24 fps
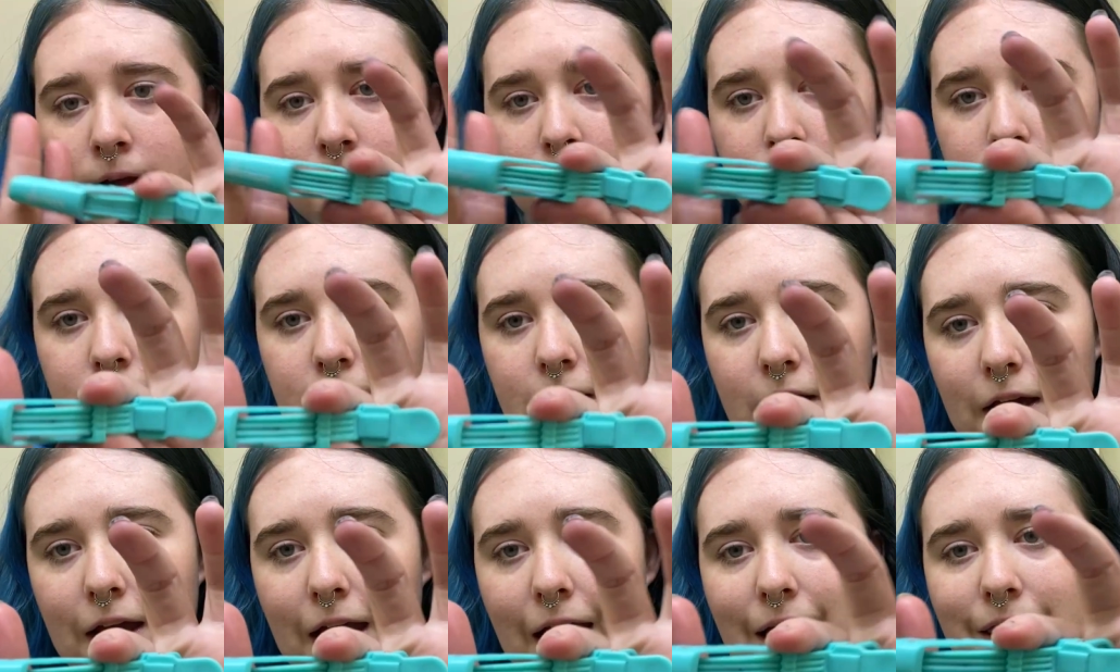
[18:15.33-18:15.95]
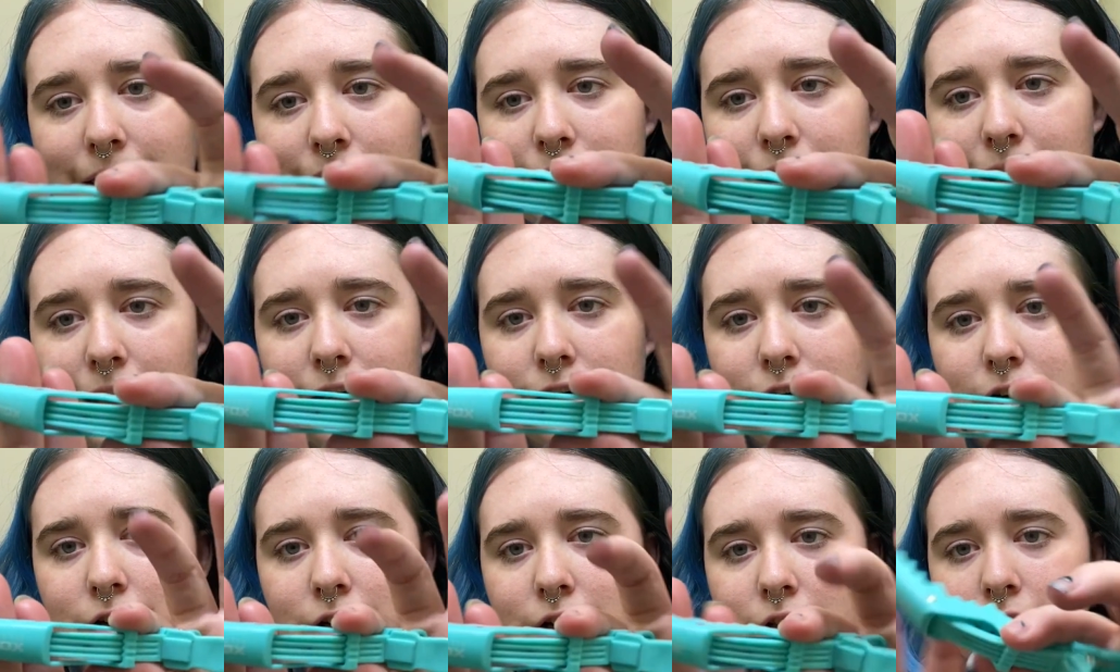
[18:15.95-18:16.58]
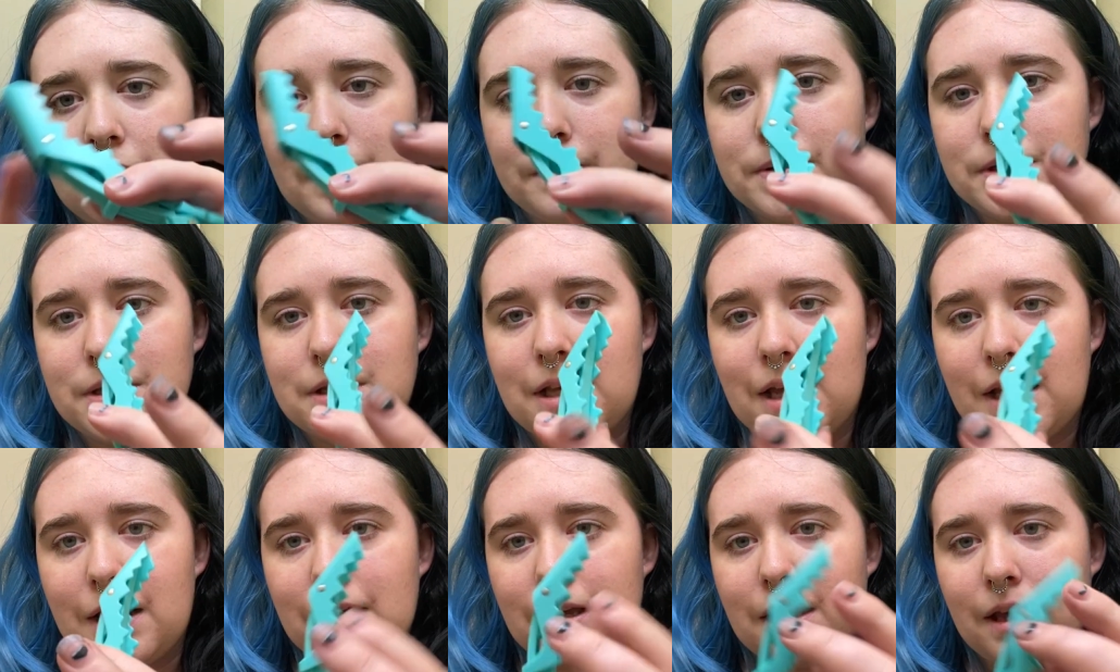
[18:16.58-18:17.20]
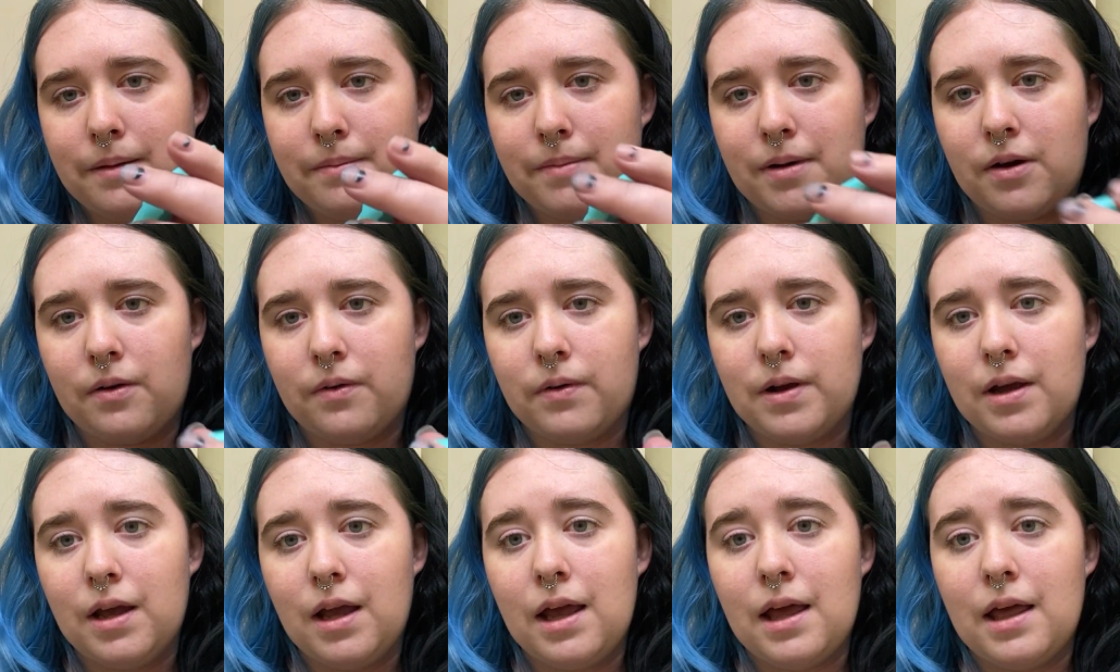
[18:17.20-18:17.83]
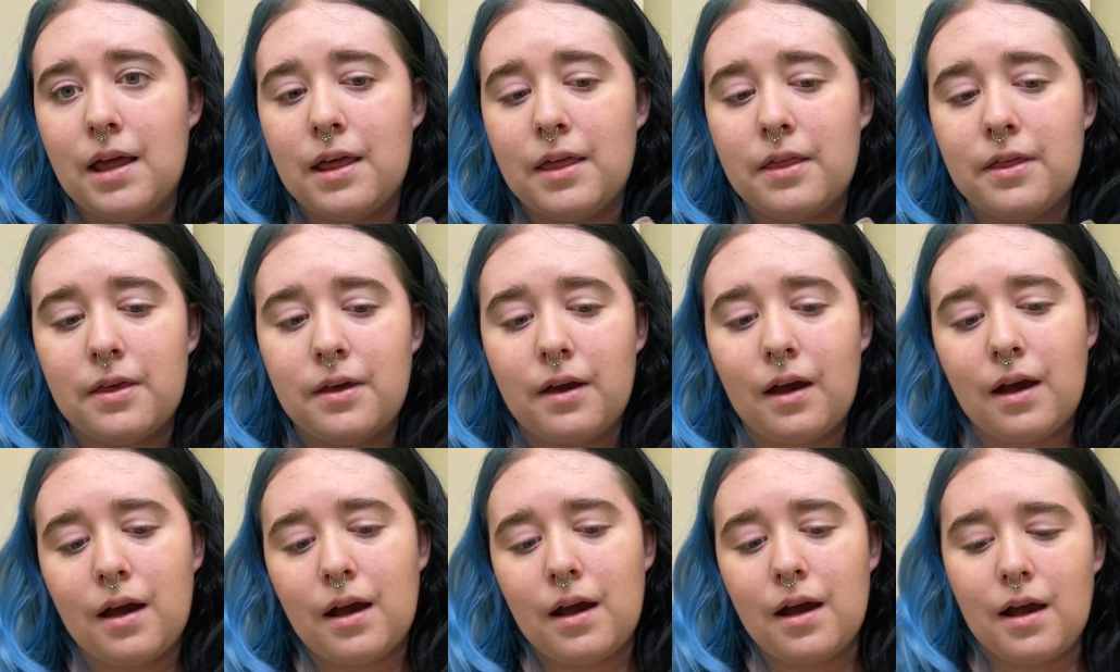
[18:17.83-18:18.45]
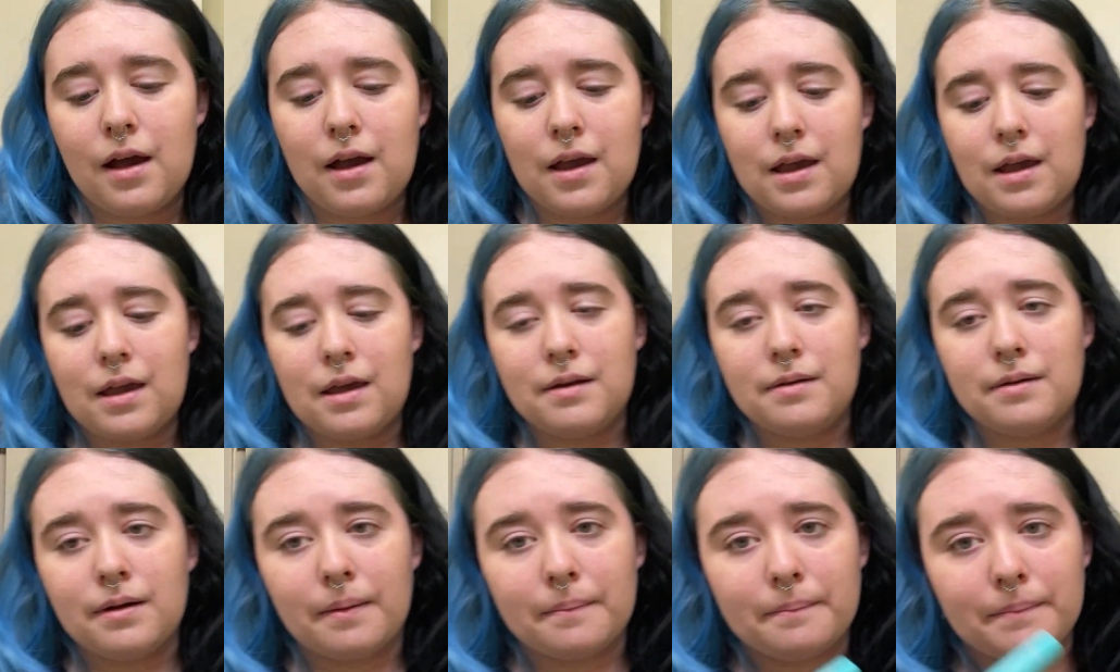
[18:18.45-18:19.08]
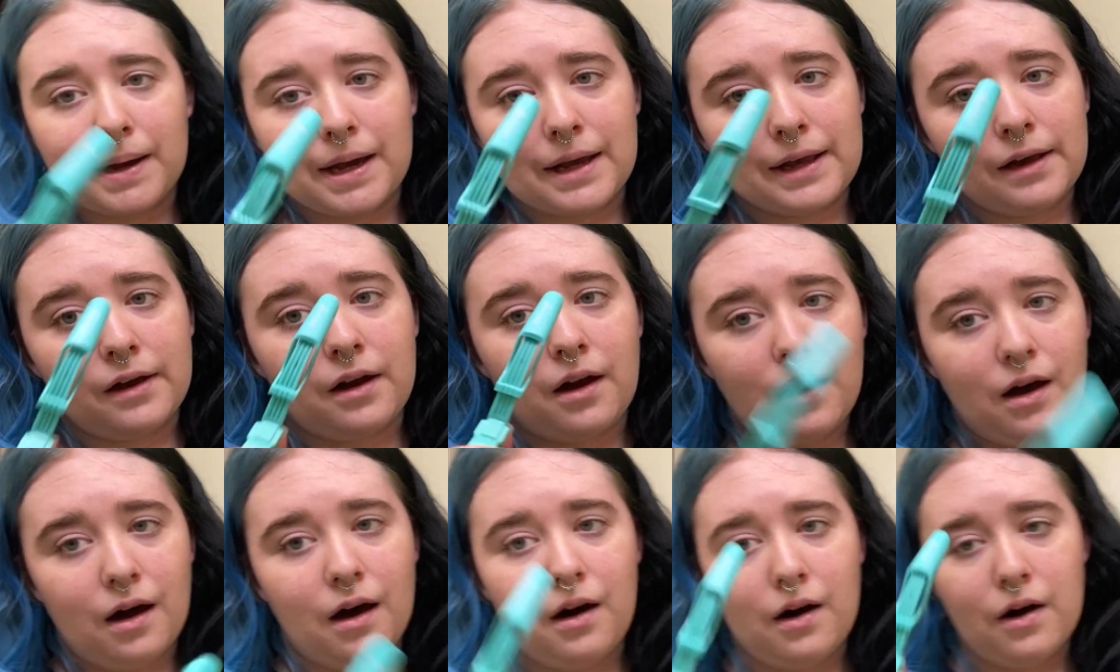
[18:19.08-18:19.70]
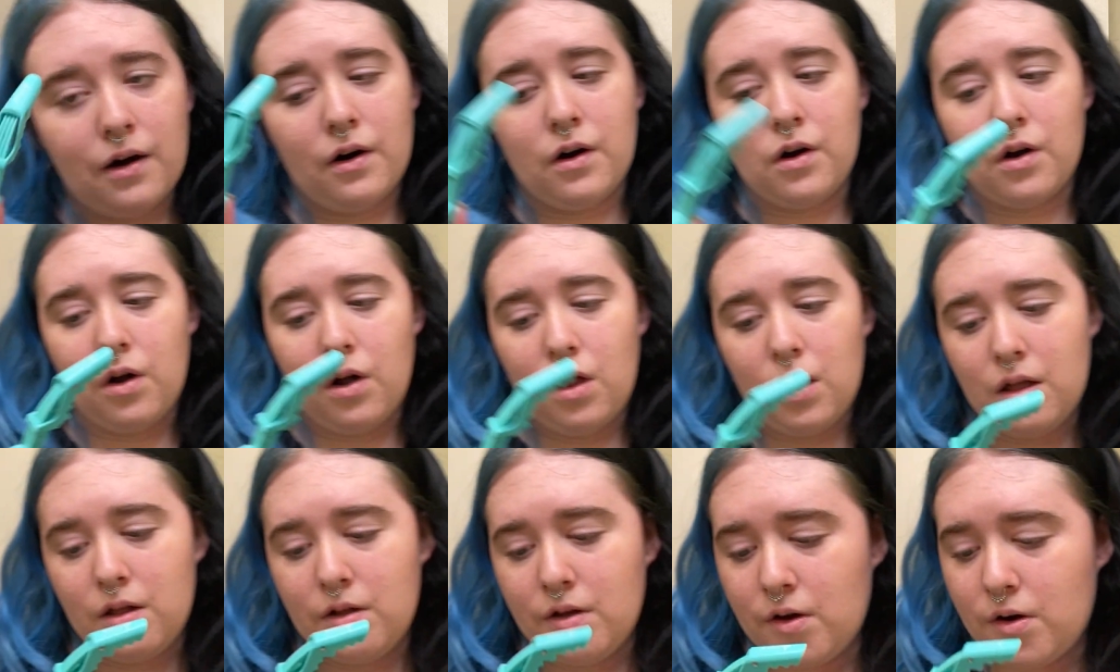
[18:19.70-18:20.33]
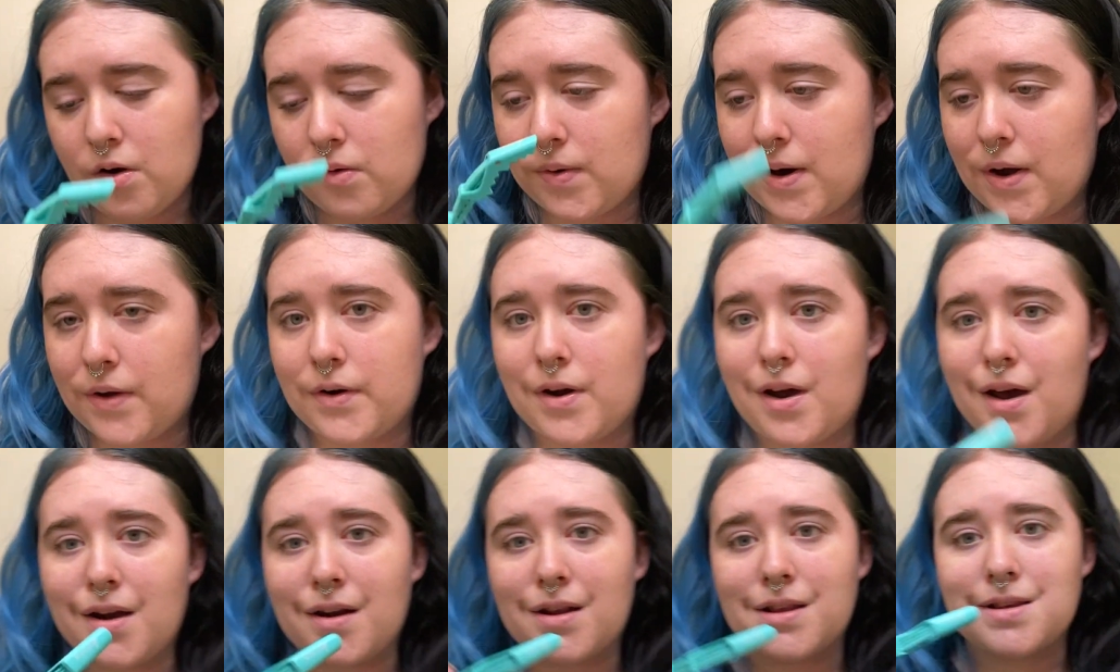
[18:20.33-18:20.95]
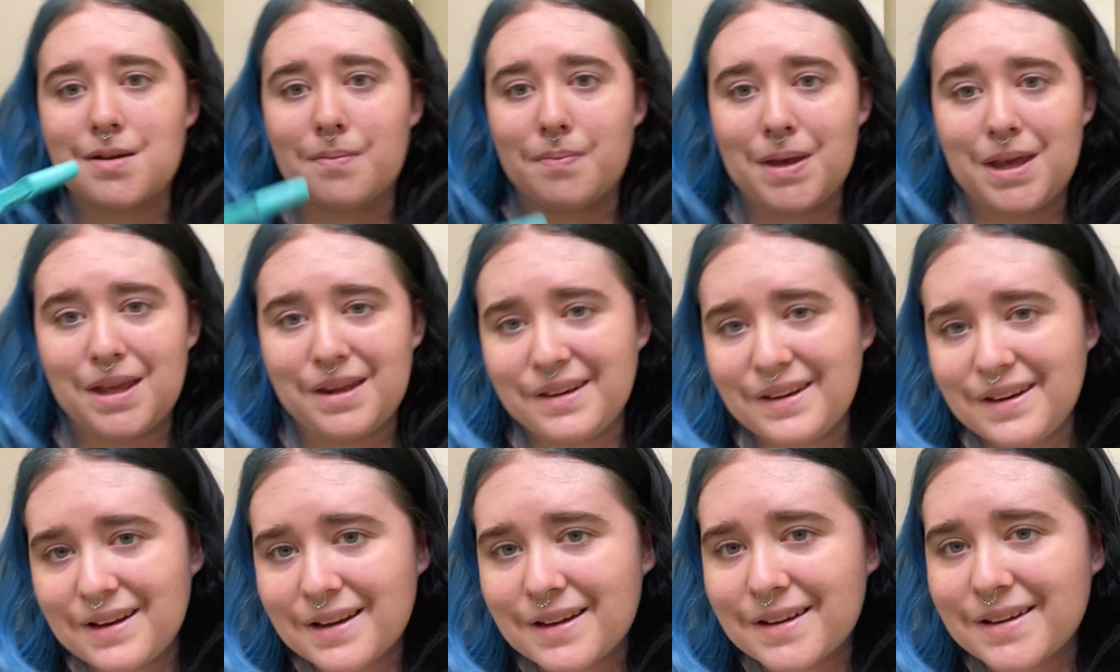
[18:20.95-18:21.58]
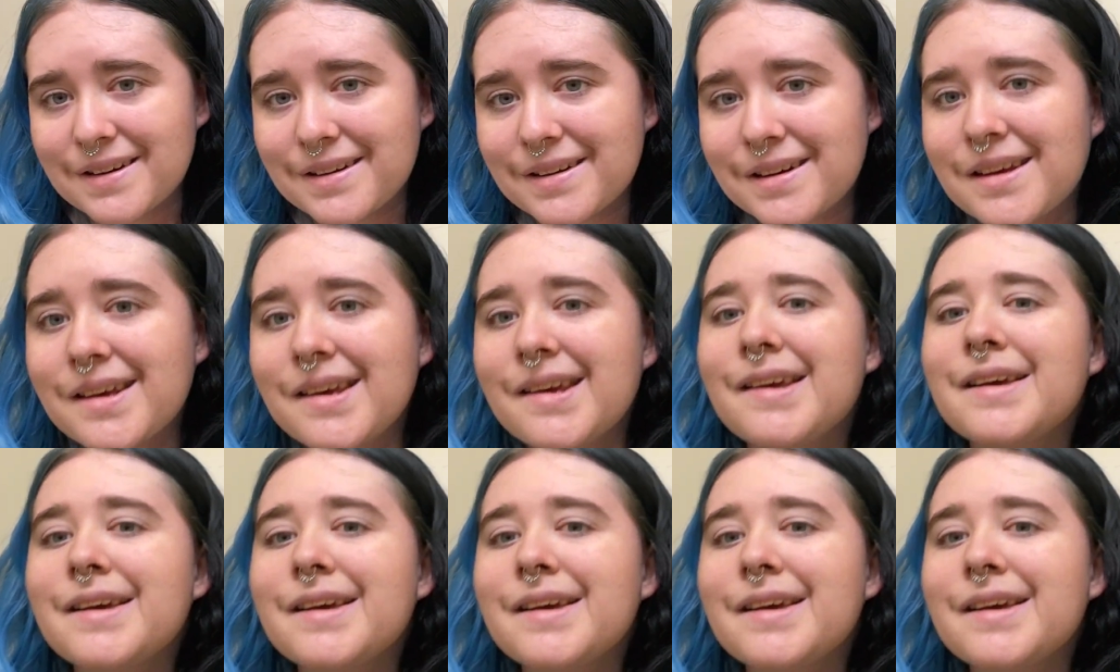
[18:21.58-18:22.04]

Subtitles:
The alligator clips that came out. In my all around honest opinion,